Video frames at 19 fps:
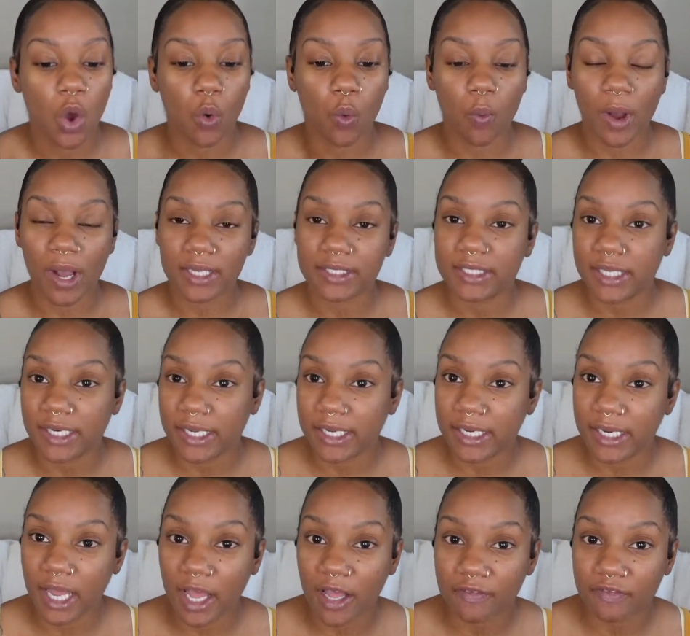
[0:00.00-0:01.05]
was it
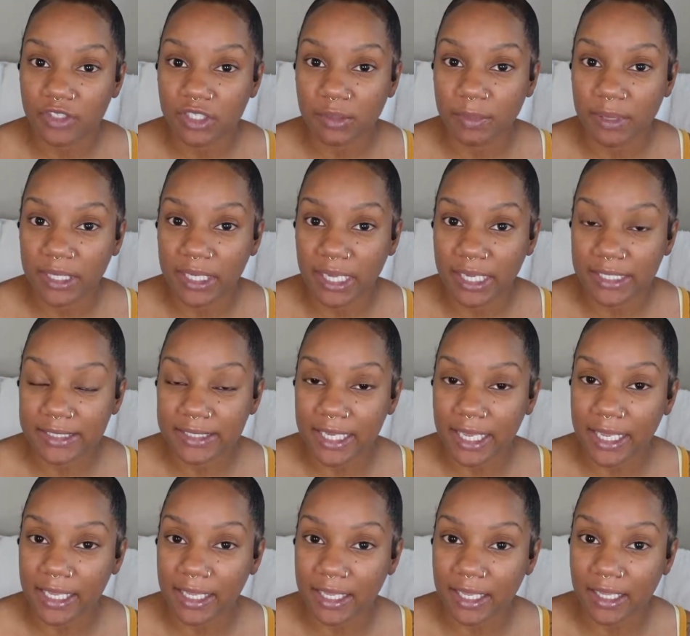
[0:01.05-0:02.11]
enough to begin
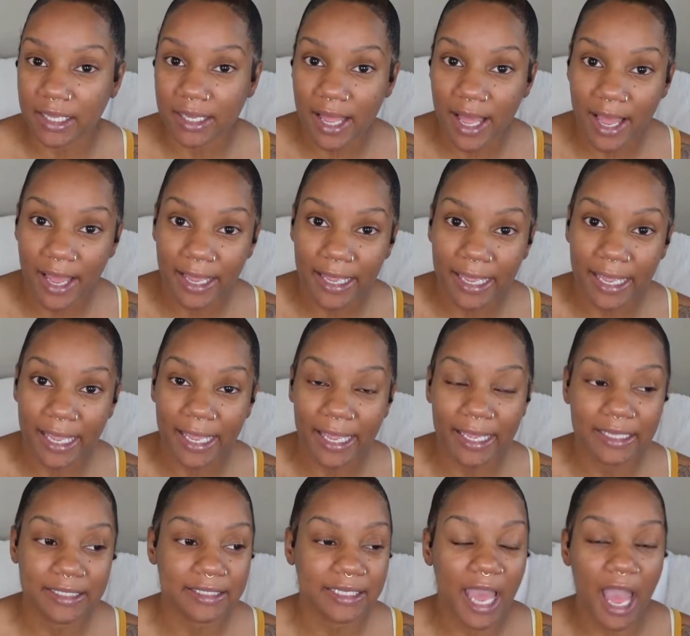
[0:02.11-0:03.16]
taking
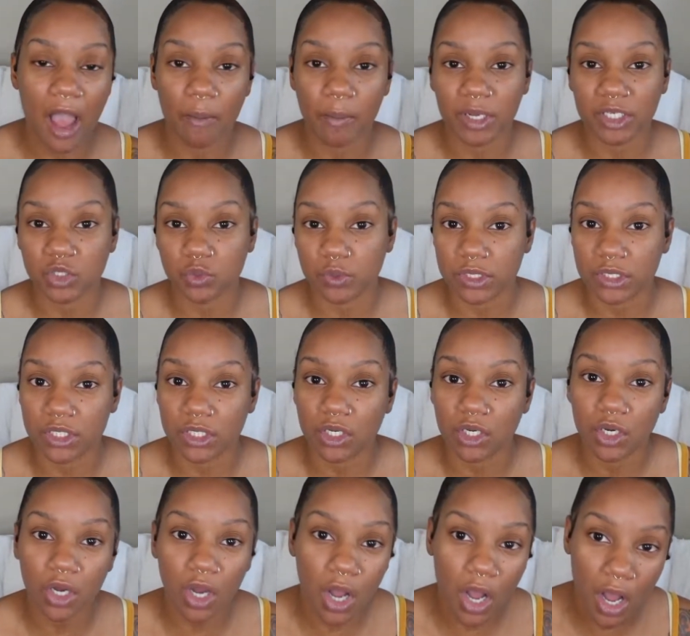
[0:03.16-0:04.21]
clients, how much was the
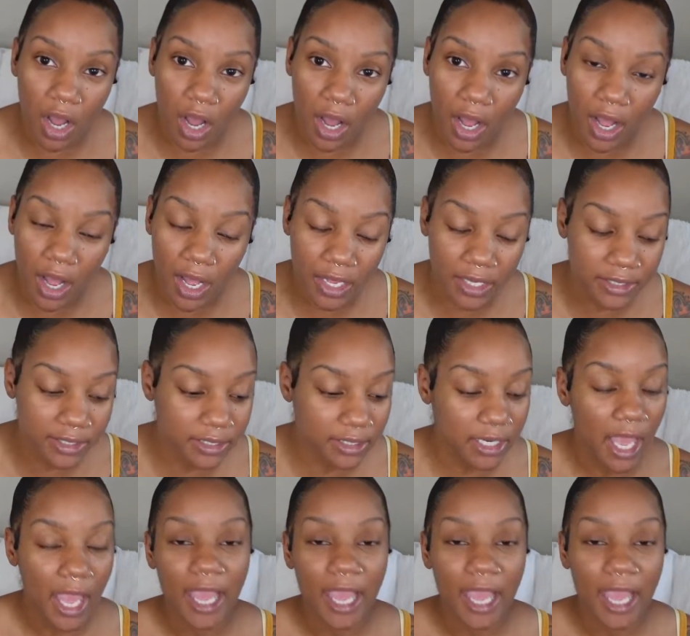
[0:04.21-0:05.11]
cost,